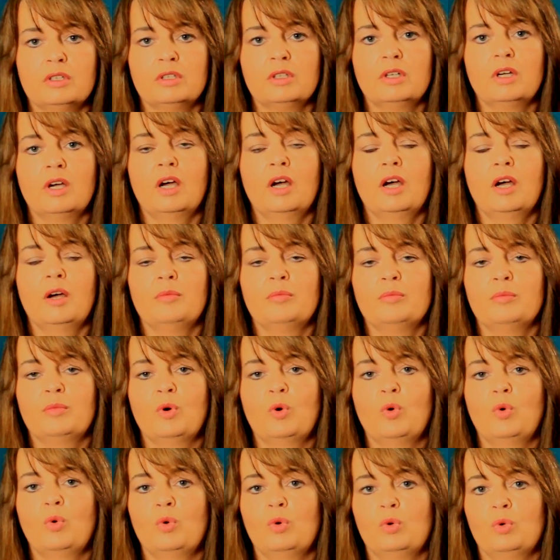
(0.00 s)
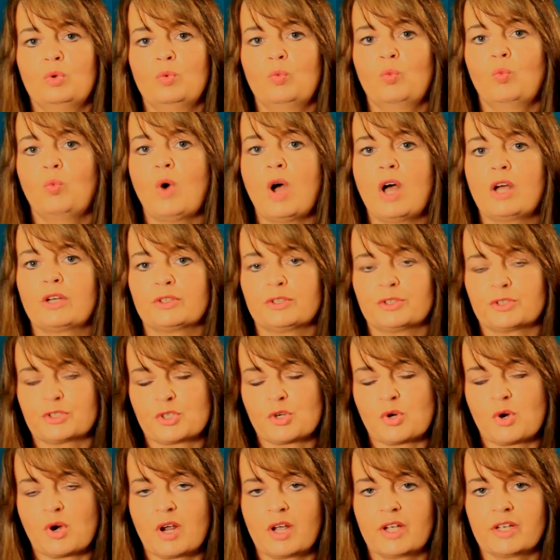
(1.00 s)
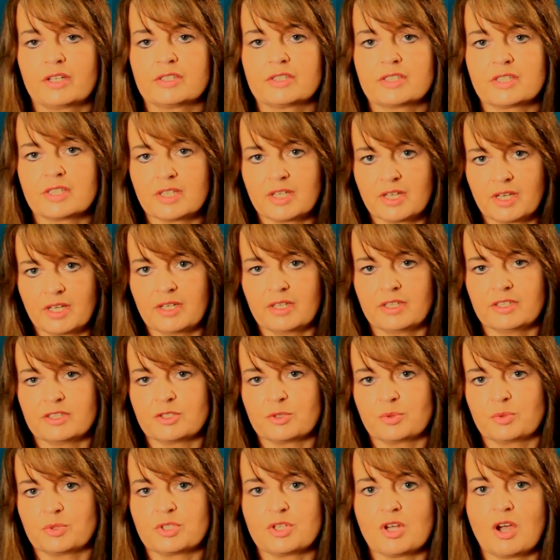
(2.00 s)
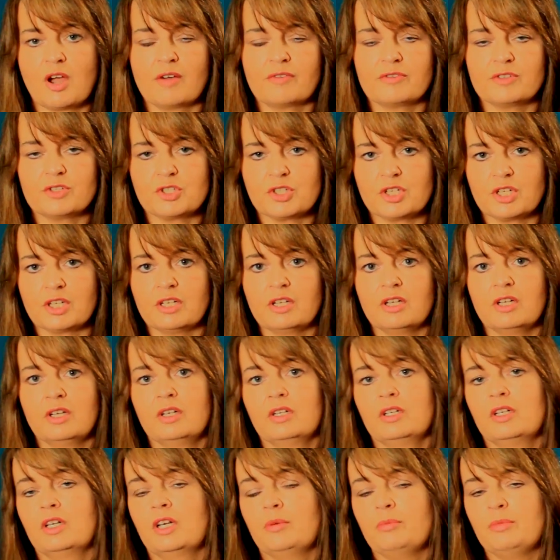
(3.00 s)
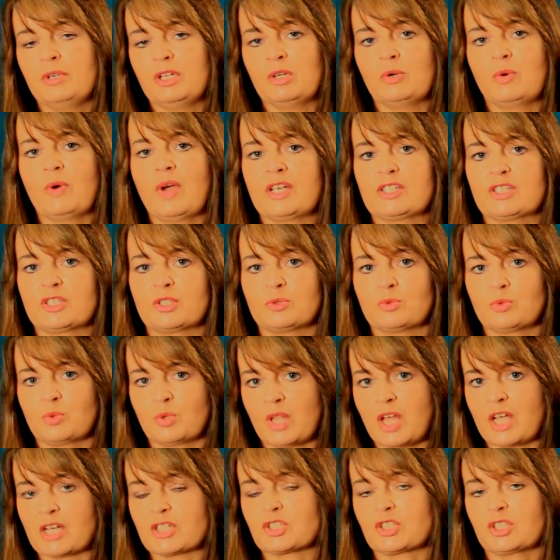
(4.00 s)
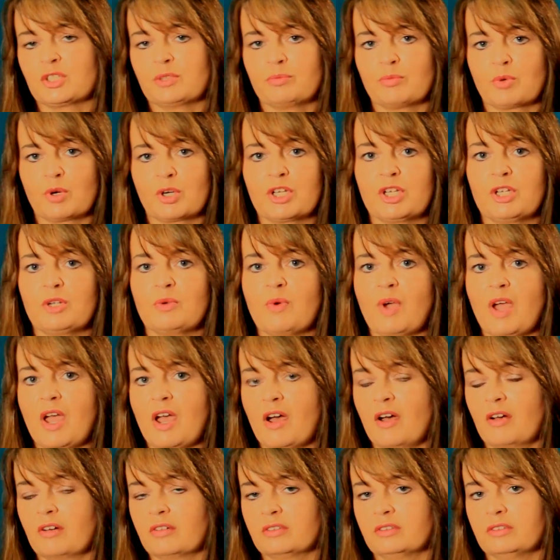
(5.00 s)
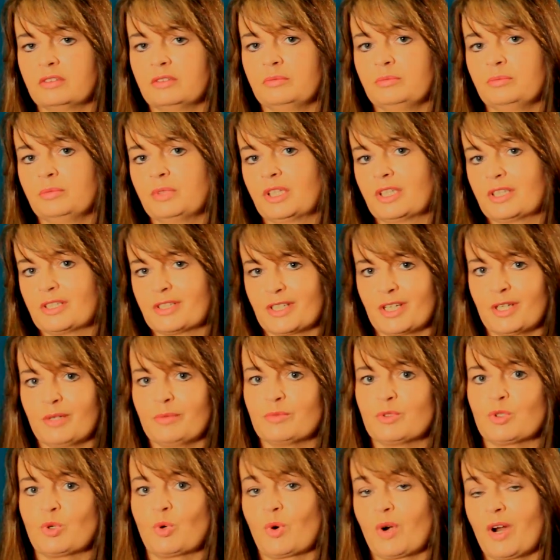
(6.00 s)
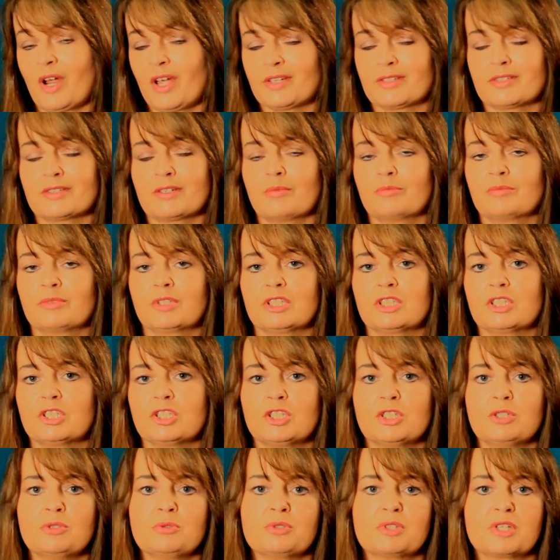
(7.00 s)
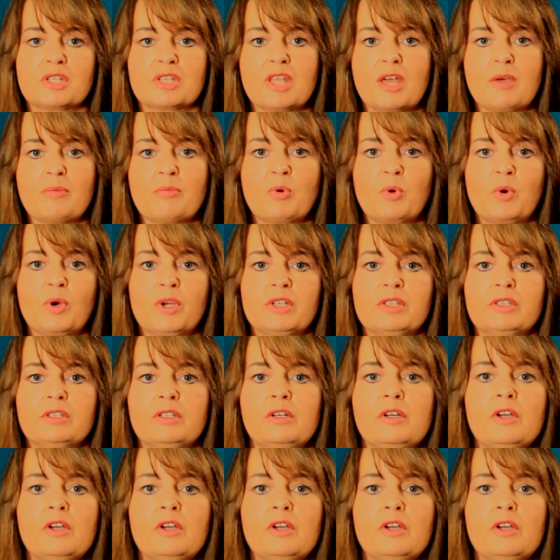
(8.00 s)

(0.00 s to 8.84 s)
while you're trying to get into autophagy. Amino acids will actually bring you out because the mTOR has something to use at that point.